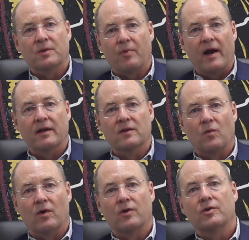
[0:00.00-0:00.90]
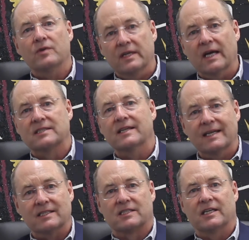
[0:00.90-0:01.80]
brand in the world who doesn't
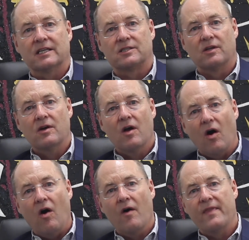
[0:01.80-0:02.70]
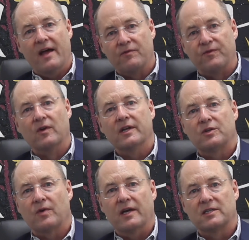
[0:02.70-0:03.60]
insist on that fully
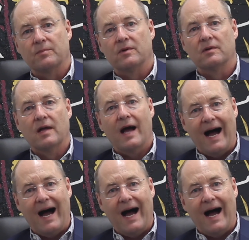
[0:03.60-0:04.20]
traceable,